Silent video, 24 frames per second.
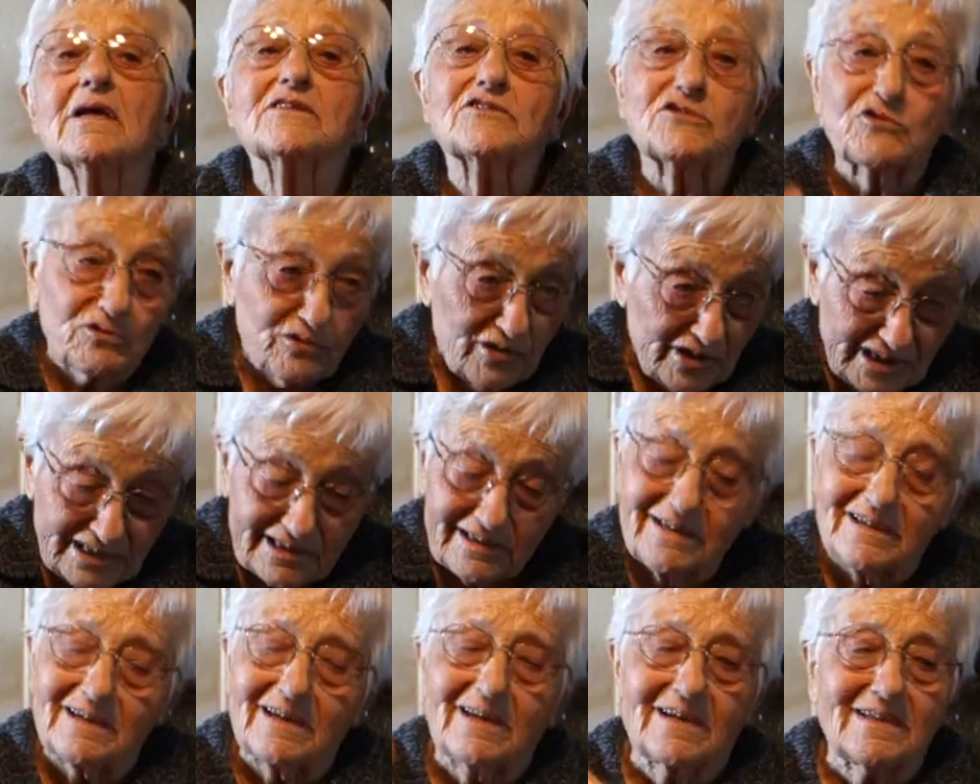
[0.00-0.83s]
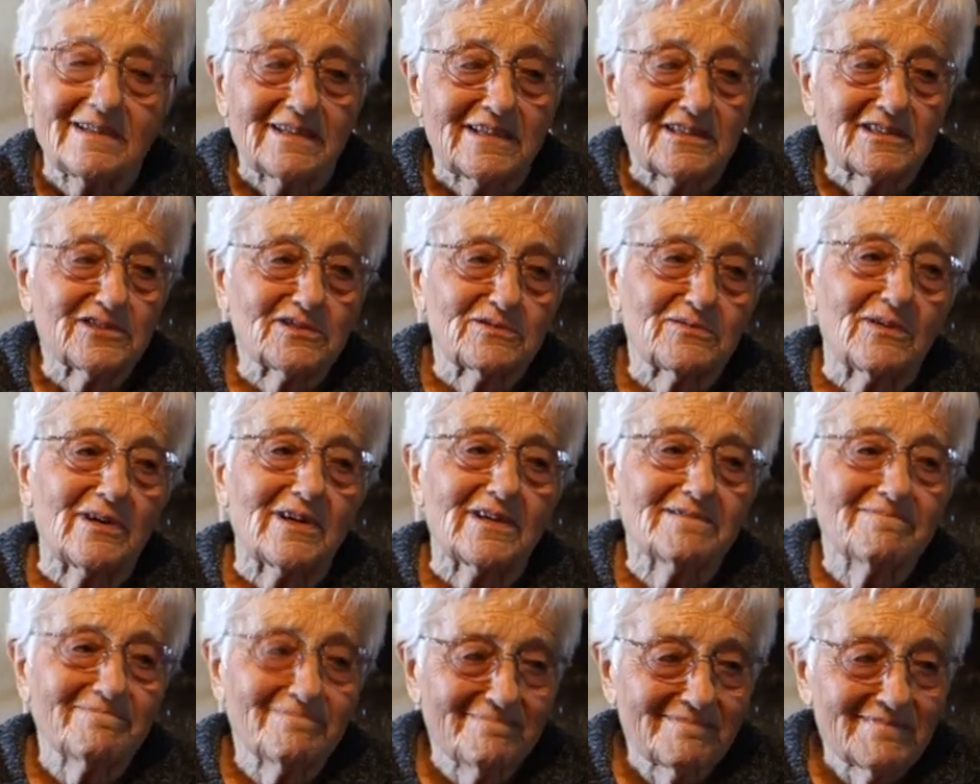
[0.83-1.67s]
Too late, yeah.
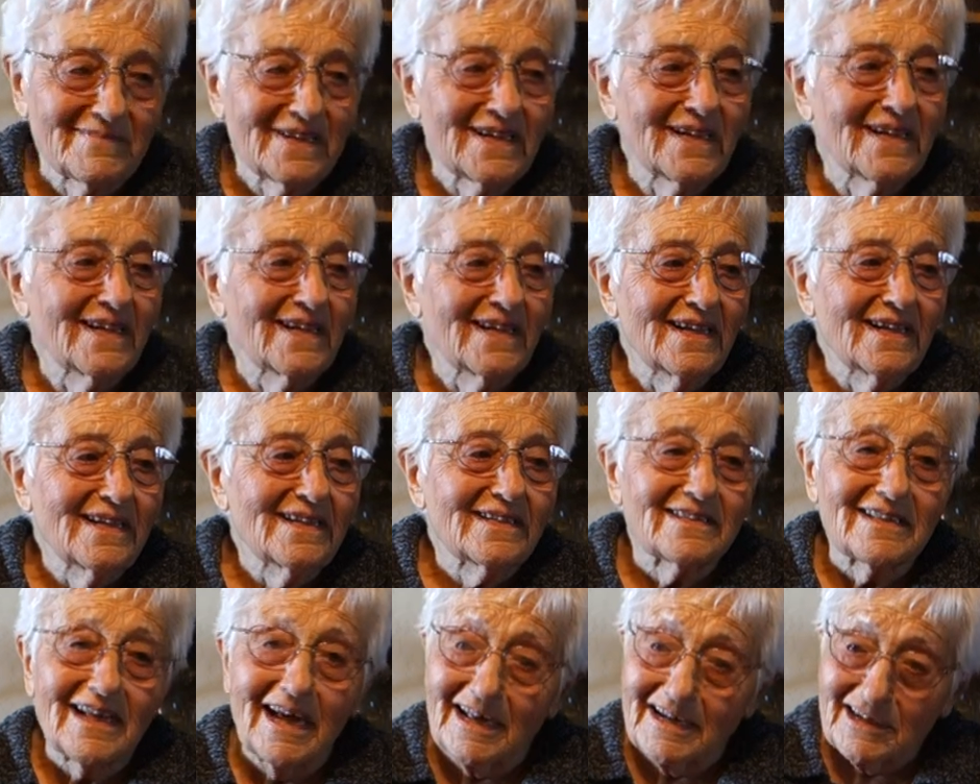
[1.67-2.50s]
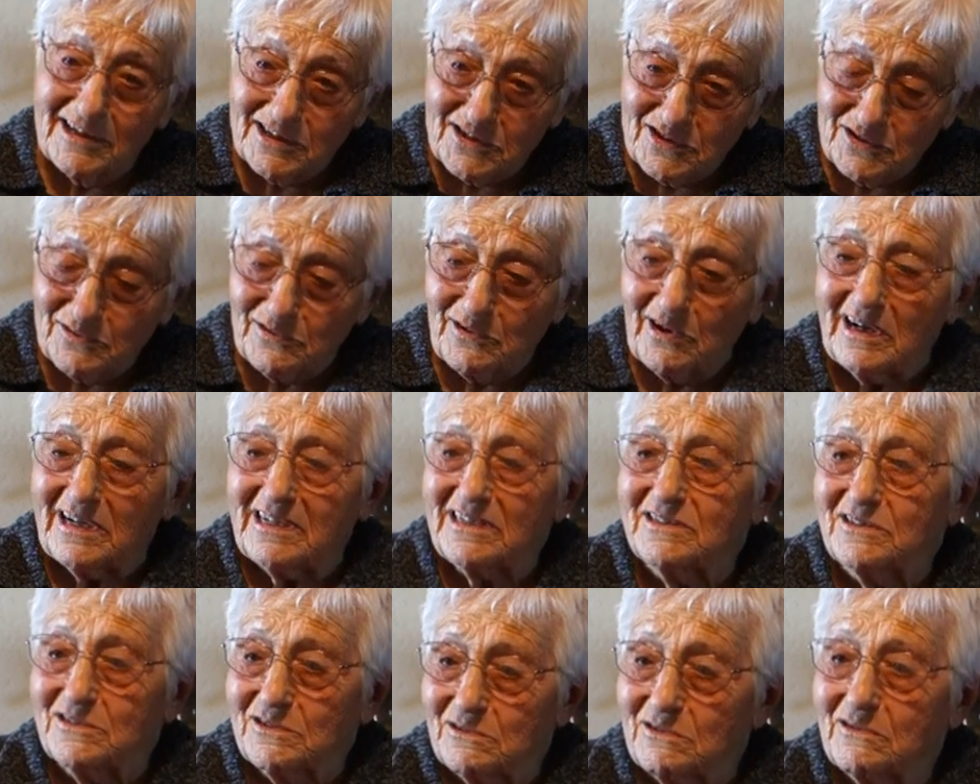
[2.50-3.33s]
That is
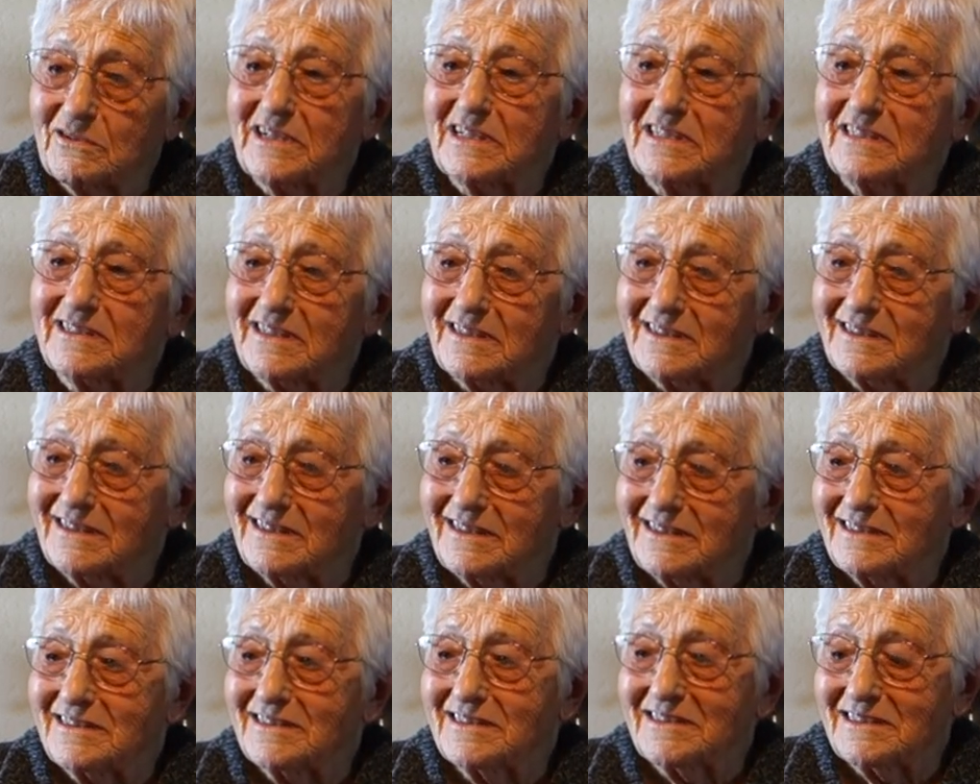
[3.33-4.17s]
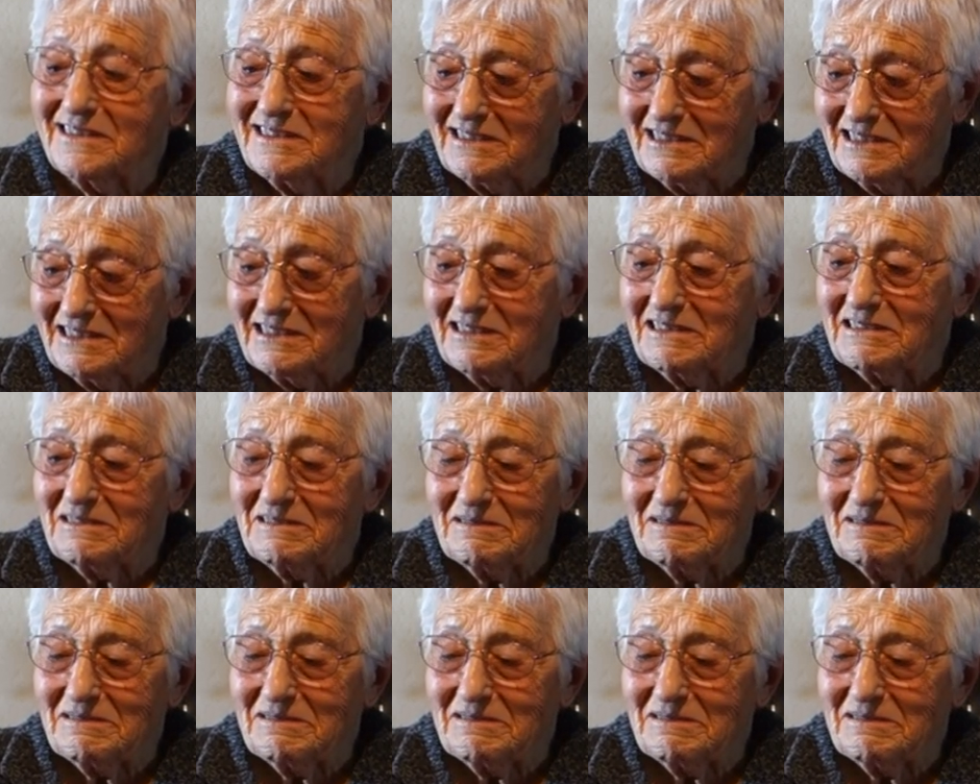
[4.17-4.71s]
right. Too late to do this, yeah.